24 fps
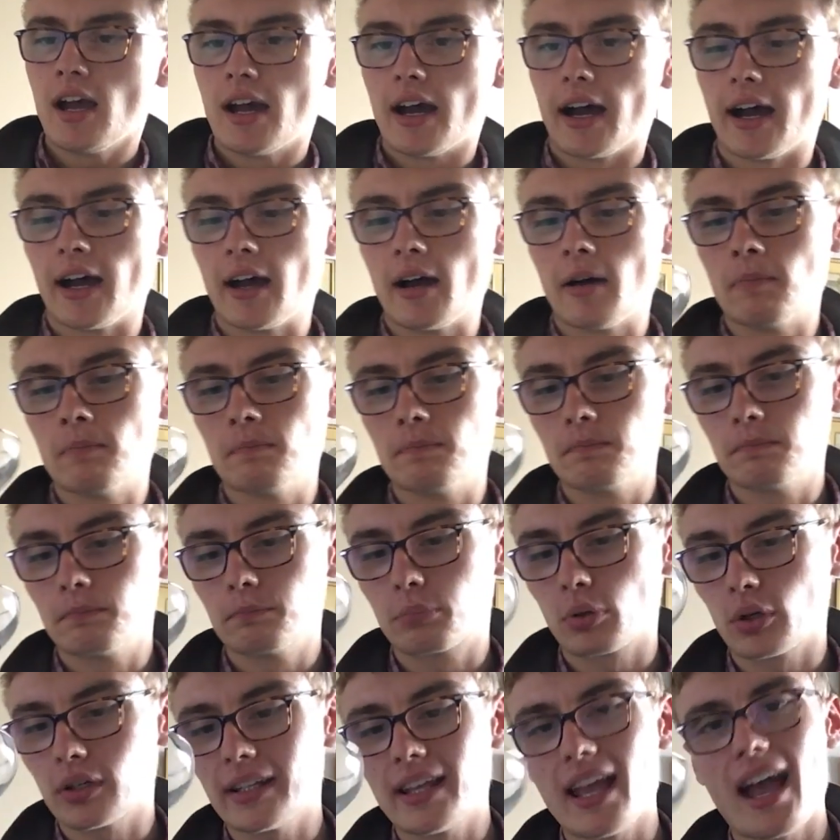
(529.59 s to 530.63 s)

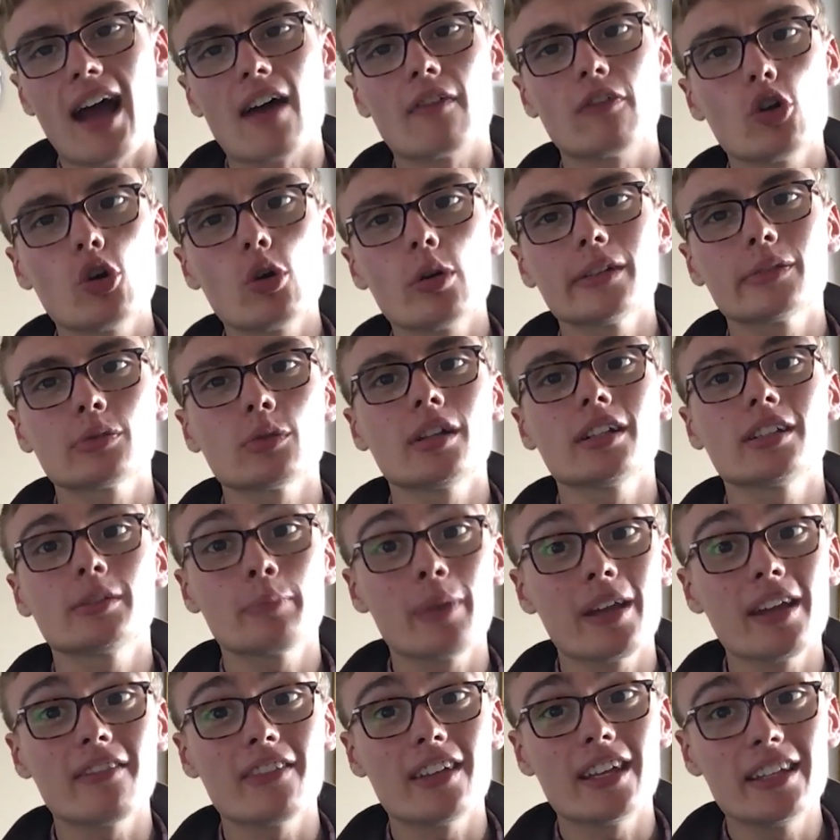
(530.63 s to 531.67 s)
But yeah, I've always wanted to
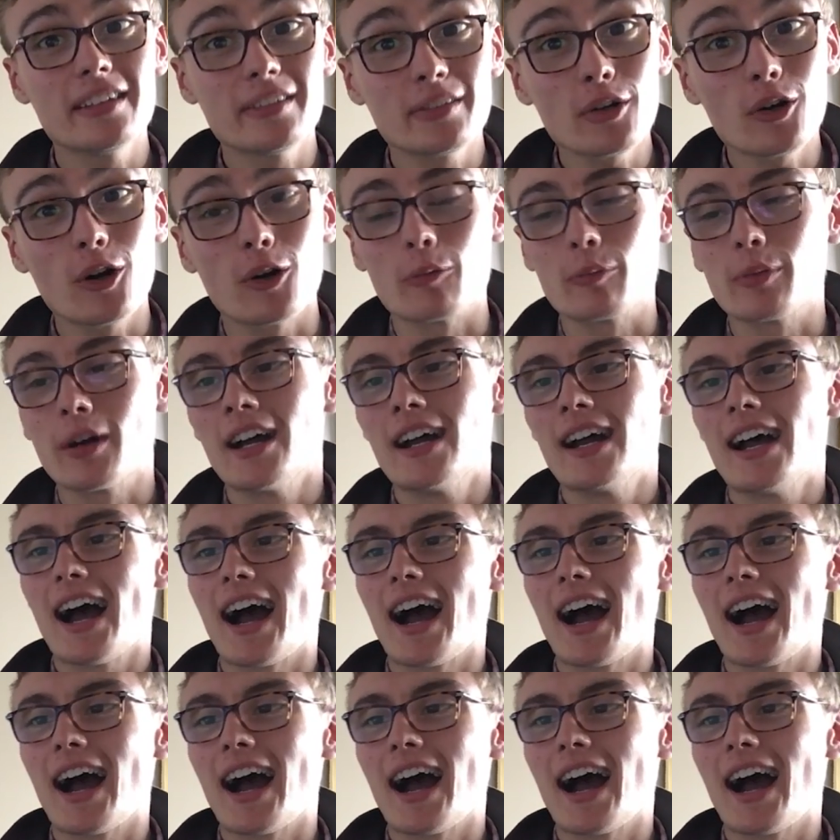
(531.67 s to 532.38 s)
pick these up.